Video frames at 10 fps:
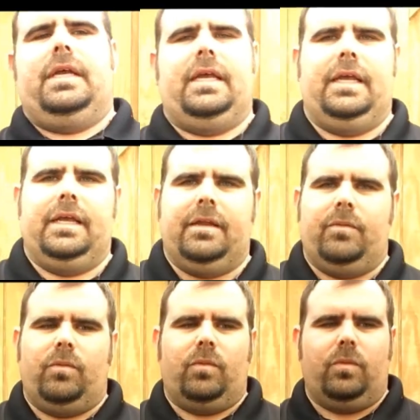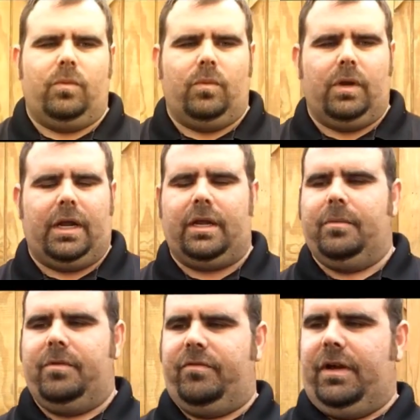And what I
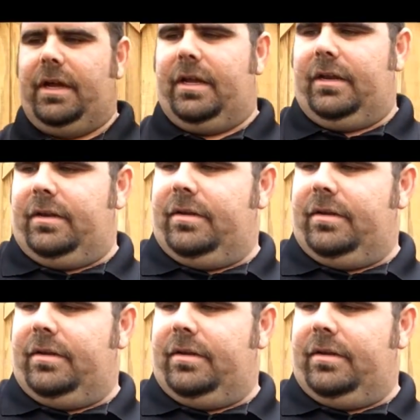come to find